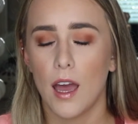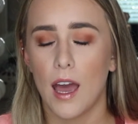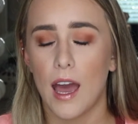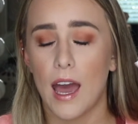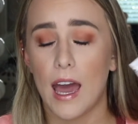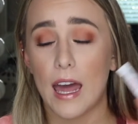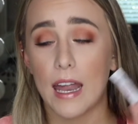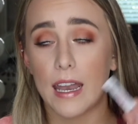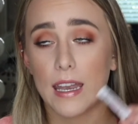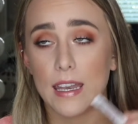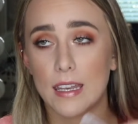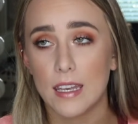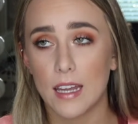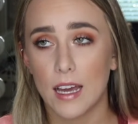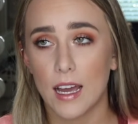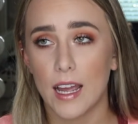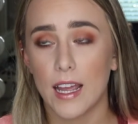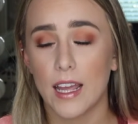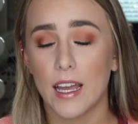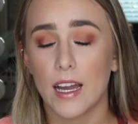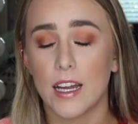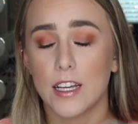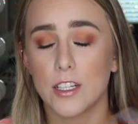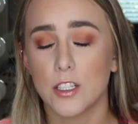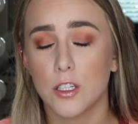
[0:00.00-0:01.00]
at
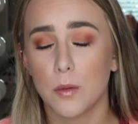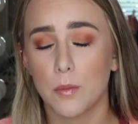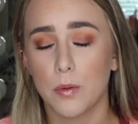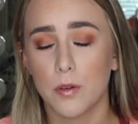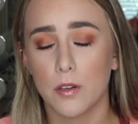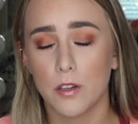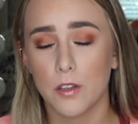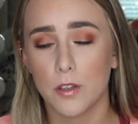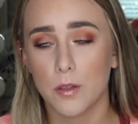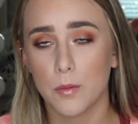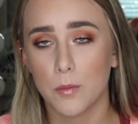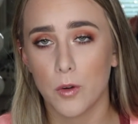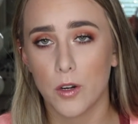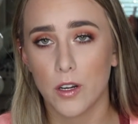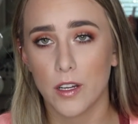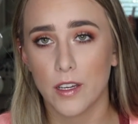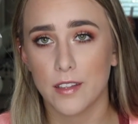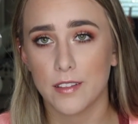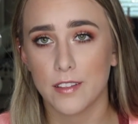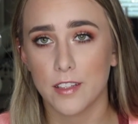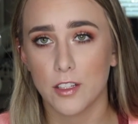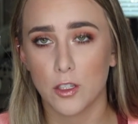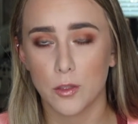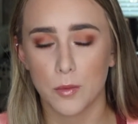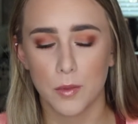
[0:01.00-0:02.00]
night. I don't put it on in the morning
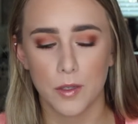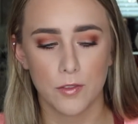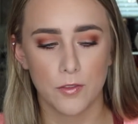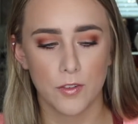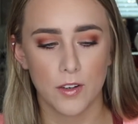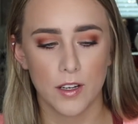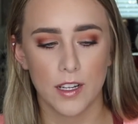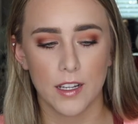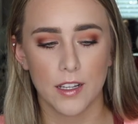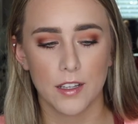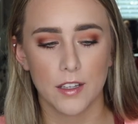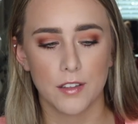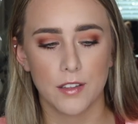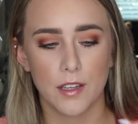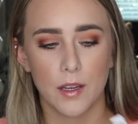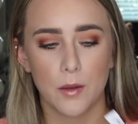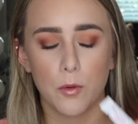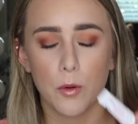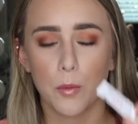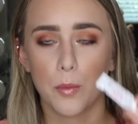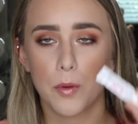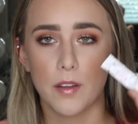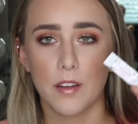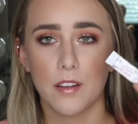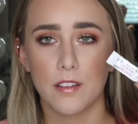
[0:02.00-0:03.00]
because I normally forget, so I
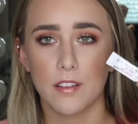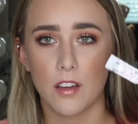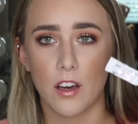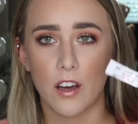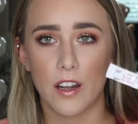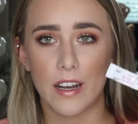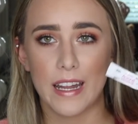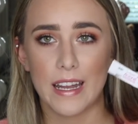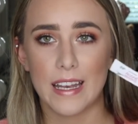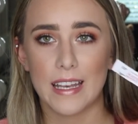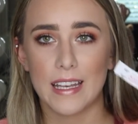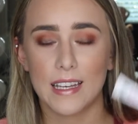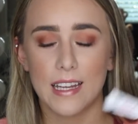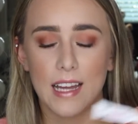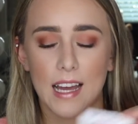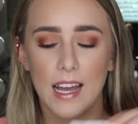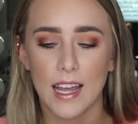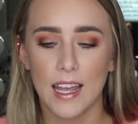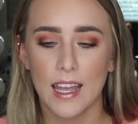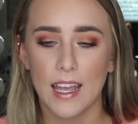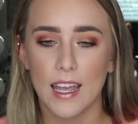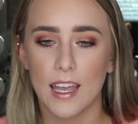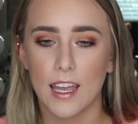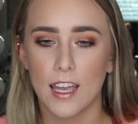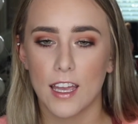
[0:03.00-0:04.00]
will put this on at night,